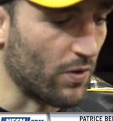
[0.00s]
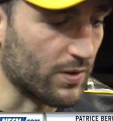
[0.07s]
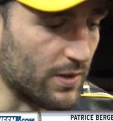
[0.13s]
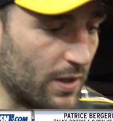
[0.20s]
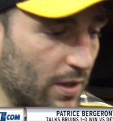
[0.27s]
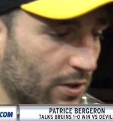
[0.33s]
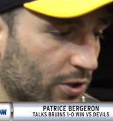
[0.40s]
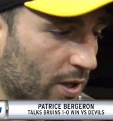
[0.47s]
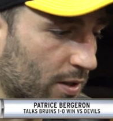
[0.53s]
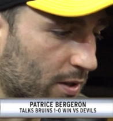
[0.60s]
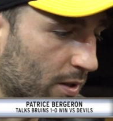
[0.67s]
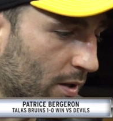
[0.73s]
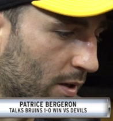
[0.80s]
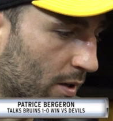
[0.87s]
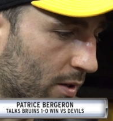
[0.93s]
once I got a chance
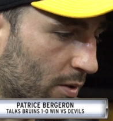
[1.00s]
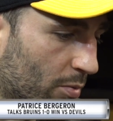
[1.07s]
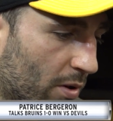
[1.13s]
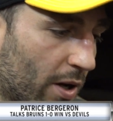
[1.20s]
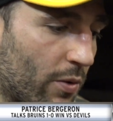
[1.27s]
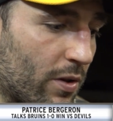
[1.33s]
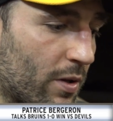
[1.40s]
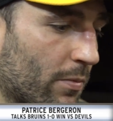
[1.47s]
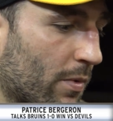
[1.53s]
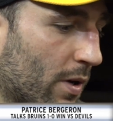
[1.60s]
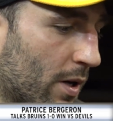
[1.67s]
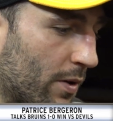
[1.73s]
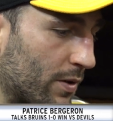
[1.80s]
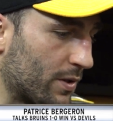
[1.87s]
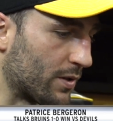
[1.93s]
to play with him,
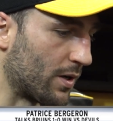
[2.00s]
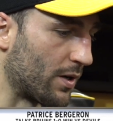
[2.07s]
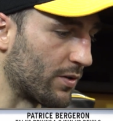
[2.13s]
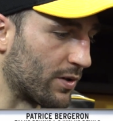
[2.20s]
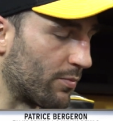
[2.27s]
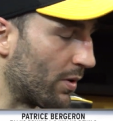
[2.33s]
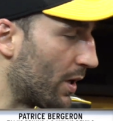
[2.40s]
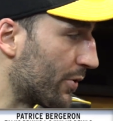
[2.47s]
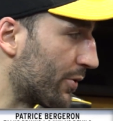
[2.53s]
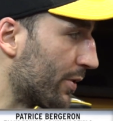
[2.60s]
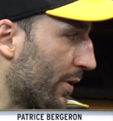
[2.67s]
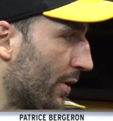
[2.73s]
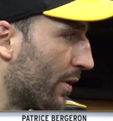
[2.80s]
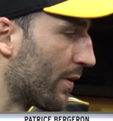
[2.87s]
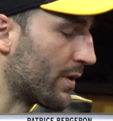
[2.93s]
it was it was a pleasure.
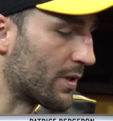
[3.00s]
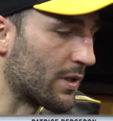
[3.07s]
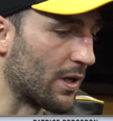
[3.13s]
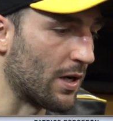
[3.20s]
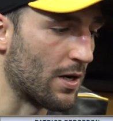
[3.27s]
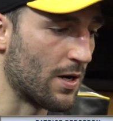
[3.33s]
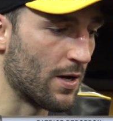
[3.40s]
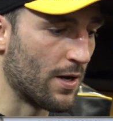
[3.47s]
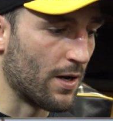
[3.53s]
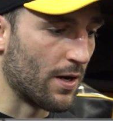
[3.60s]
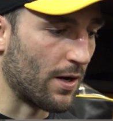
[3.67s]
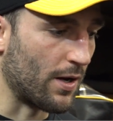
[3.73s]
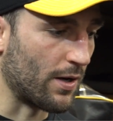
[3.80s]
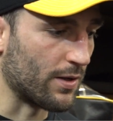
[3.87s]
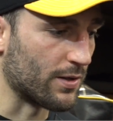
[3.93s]
You know, he's
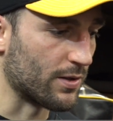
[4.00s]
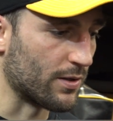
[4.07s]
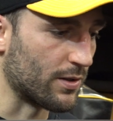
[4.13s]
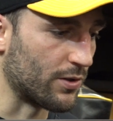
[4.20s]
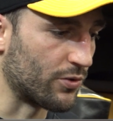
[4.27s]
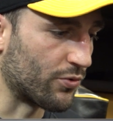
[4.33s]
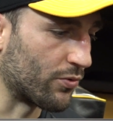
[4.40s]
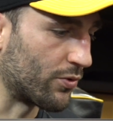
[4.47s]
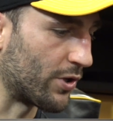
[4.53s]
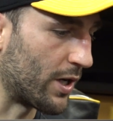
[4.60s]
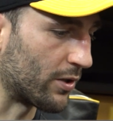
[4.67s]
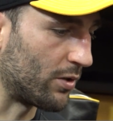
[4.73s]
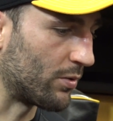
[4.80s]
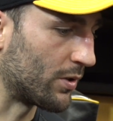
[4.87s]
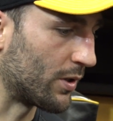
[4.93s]
uh, is a, a, true
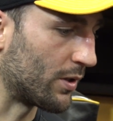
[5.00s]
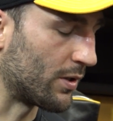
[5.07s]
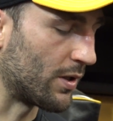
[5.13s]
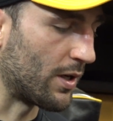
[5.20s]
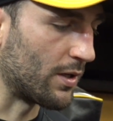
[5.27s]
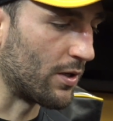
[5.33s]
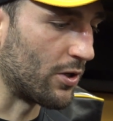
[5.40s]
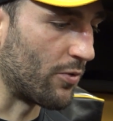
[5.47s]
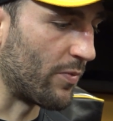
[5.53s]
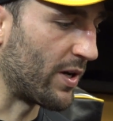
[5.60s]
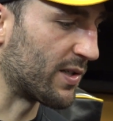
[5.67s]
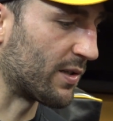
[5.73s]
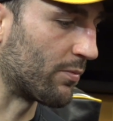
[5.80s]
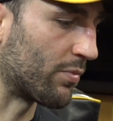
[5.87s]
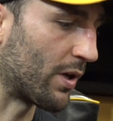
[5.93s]
gentleman and, and, an
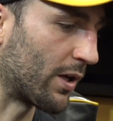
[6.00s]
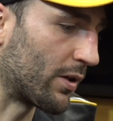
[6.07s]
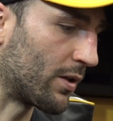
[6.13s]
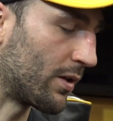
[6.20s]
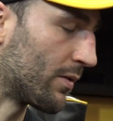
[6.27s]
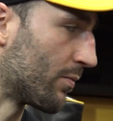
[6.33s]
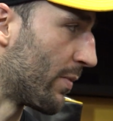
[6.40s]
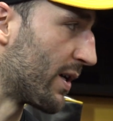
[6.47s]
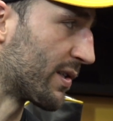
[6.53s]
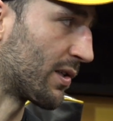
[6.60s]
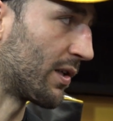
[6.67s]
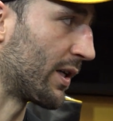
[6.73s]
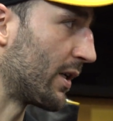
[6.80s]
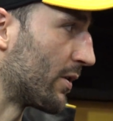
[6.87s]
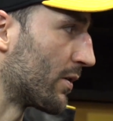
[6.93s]
amazing player,
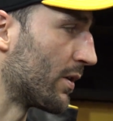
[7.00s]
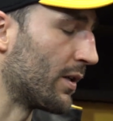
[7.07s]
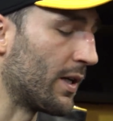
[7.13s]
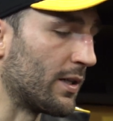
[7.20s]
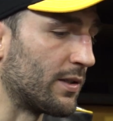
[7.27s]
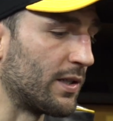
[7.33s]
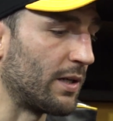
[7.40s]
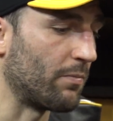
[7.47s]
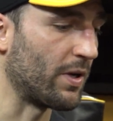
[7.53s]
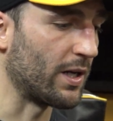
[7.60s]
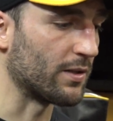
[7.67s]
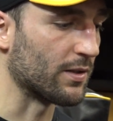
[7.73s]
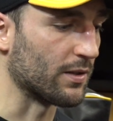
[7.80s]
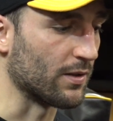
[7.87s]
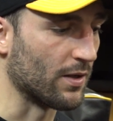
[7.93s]
amazing leader and
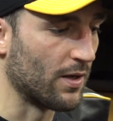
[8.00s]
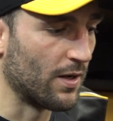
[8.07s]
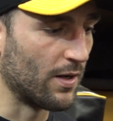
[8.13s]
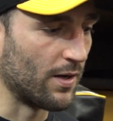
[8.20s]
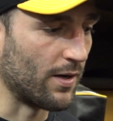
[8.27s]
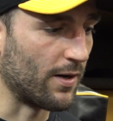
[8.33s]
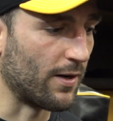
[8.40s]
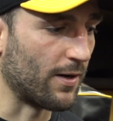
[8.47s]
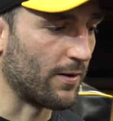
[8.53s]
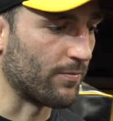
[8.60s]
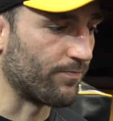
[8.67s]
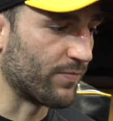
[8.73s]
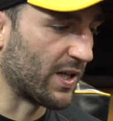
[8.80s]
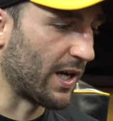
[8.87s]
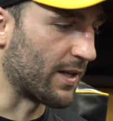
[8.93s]
teammate, and uh,
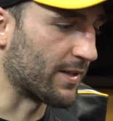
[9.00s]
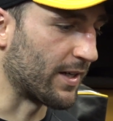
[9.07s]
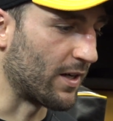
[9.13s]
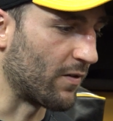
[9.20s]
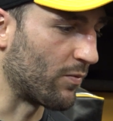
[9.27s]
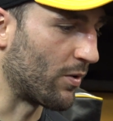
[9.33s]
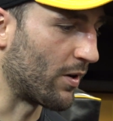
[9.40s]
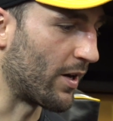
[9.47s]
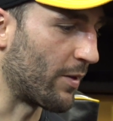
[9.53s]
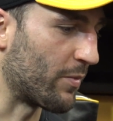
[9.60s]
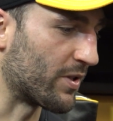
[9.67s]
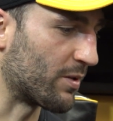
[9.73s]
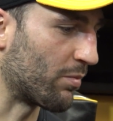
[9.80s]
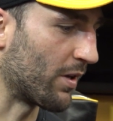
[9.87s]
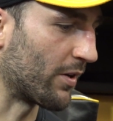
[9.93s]
can't say enough about him
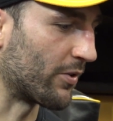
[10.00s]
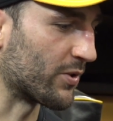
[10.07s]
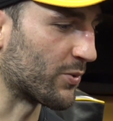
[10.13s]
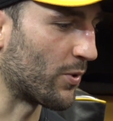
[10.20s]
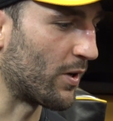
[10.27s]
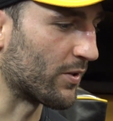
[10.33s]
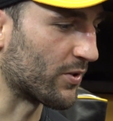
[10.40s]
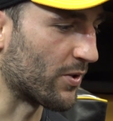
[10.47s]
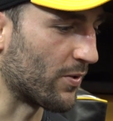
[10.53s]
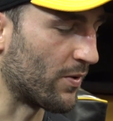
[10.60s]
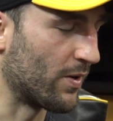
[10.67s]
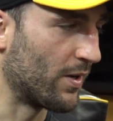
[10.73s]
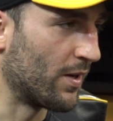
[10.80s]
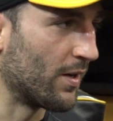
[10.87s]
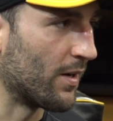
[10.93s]
as a player as well. So
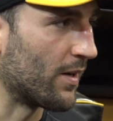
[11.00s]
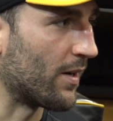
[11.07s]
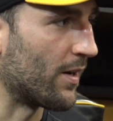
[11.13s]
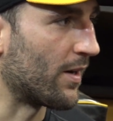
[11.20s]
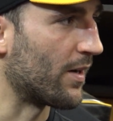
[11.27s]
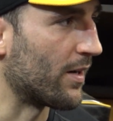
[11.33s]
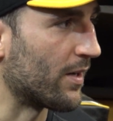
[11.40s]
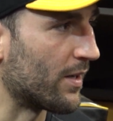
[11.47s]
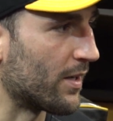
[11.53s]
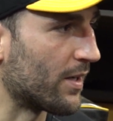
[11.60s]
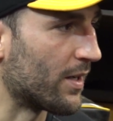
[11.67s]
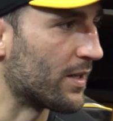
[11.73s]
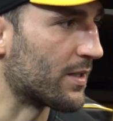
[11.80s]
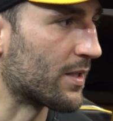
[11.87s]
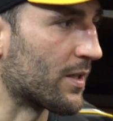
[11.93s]
uh,
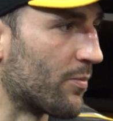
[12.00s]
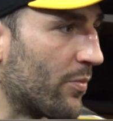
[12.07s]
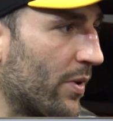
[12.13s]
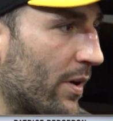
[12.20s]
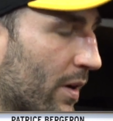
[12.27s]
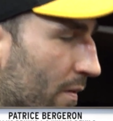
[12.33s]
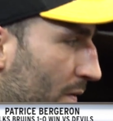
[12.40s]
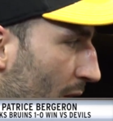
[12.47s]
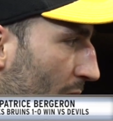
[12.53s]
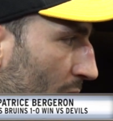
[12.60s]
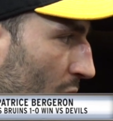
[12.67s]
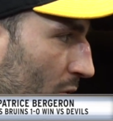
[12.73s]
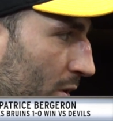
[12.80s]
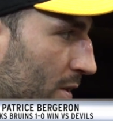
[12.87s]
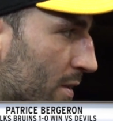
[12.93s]
his competitive
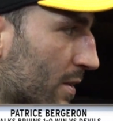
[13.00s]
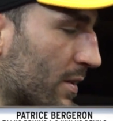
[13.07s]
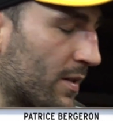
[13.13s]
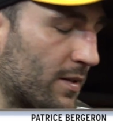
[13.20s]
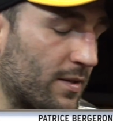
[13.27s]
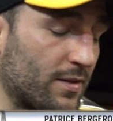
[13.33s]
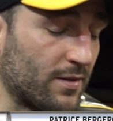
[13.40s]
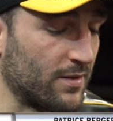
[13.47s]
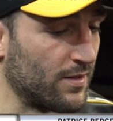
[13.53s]
level is, is